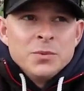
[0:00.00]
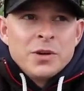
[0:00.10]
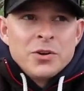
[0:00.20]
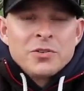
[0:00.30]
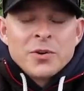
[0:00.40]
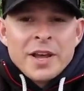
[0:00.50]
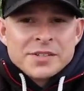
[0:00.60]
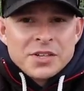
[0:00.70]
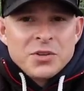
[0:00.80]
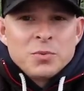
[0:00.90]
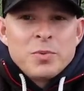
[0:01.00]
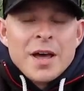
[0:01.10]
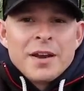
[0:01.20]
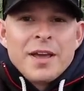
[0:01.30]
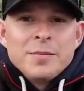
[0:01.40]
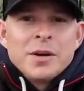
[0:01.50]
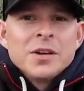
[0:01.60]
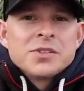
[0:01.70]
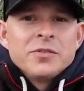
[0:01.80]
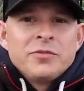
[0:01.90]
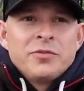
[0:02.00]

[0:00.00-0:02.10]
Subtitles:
We couldn't really execute plan A because of